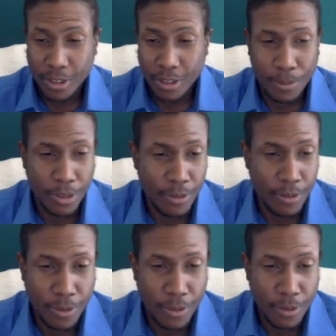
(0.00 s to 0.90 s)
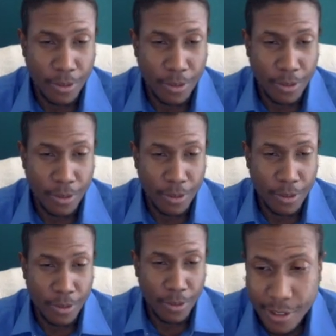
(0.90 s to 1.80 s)
I mean, what can I
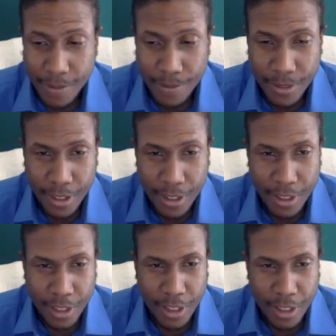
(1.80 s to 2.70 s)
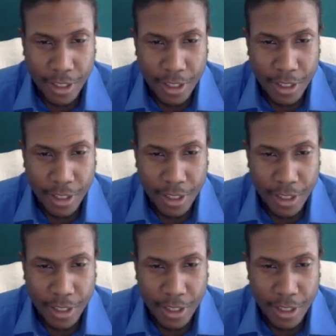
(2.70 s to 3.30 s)
say? What